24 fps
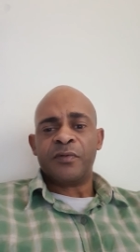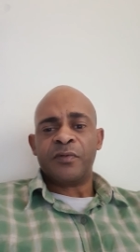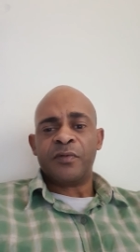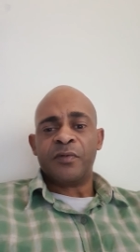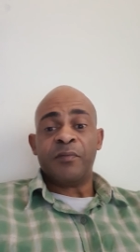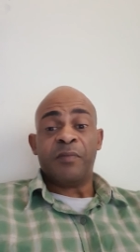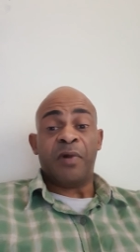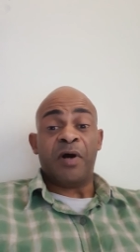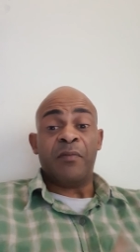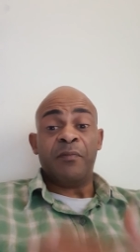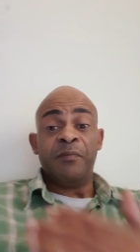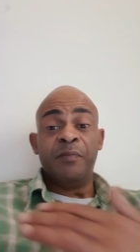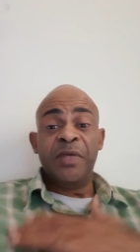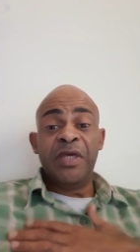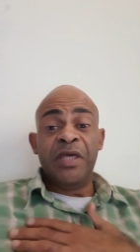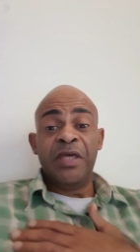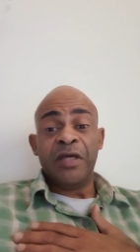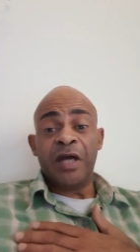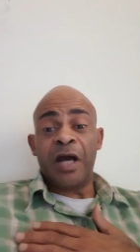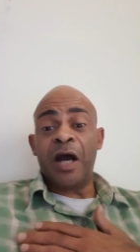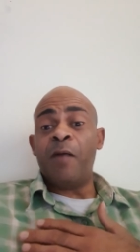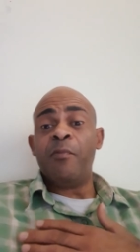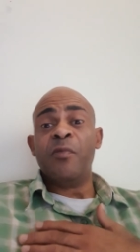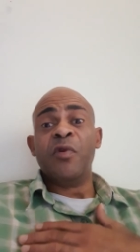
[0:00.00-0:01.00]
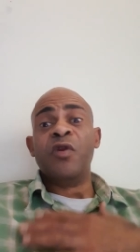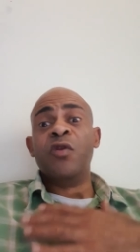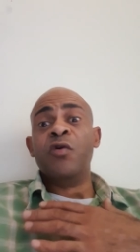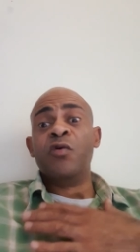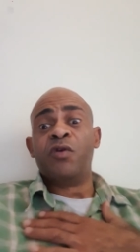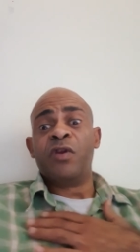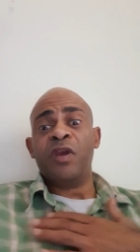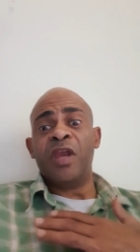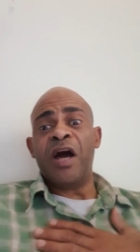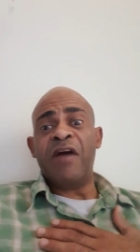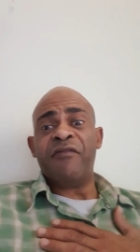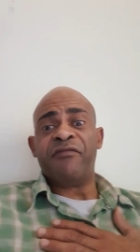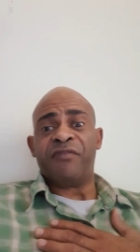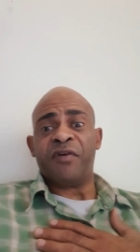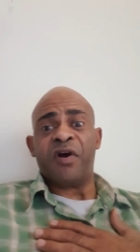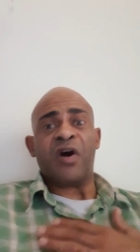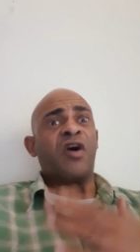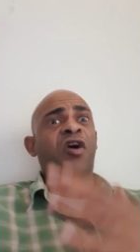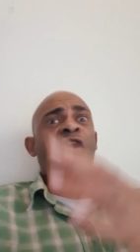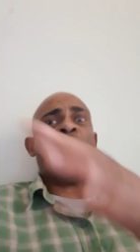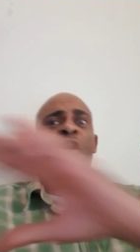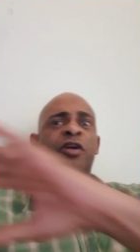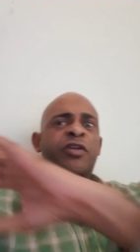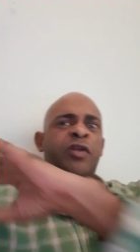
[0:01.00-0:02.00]
But me, I'm Luke
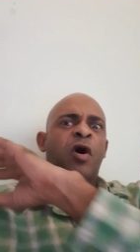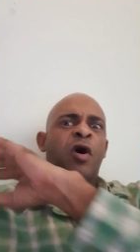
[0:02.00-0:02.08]
Levrock on